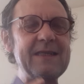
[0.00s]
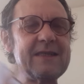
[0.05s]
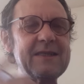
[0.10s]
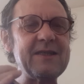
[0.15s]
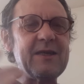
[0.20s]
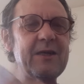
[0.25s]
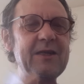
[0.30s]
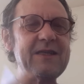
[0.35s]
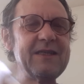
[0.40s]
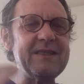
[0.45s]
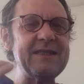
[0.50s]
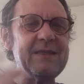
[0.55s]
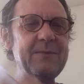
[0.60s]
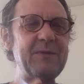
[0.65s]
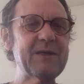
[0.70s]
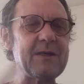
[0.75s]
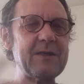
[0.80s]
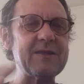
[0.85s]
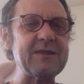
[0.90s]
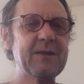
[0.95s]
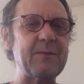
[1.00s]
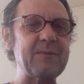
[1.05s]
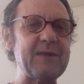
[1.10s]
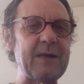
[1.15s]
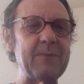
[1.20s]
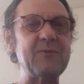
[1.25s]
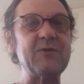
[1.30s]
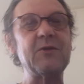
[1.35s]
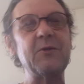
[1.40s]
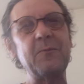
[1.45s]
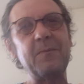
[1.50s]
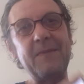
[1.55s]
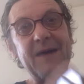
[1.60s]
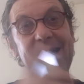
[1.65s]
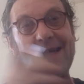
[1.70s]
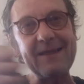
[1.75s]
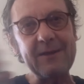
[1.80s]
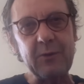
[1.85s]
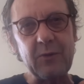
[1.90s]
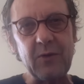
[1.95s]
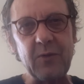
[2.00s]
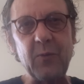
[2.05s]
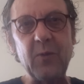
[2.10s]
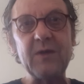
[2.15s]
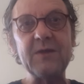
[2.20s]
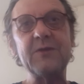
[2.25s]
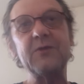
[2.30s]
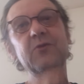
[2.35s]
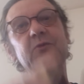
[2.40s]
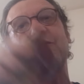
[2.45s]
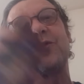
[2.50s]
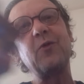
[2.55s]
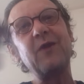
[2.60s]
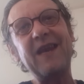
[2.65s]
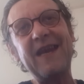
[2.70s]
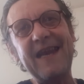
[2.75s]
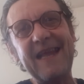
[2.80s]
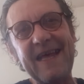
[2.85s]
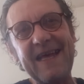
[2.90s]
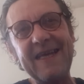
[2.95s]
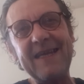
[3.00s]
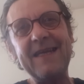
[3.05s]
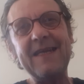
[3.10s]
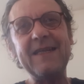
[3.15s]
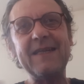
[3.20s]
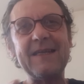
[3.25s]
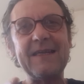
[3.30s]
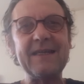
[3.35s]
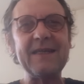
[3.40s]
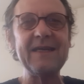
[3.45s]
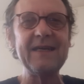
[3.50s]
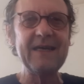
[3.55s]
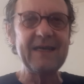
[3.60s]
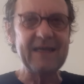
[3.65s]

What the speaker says: It's not easy because sometimes the mentor wants to relate it and